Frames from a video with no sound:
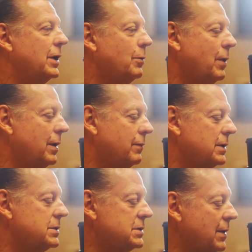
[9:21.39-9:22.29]
they didn't want to
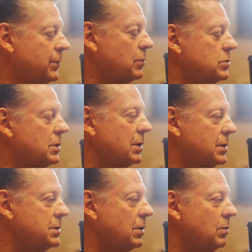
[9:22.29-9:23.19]
invest in something that was going to
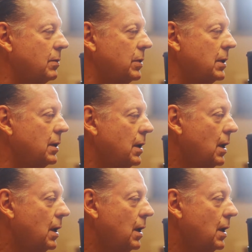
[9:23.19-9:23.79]
continue to be.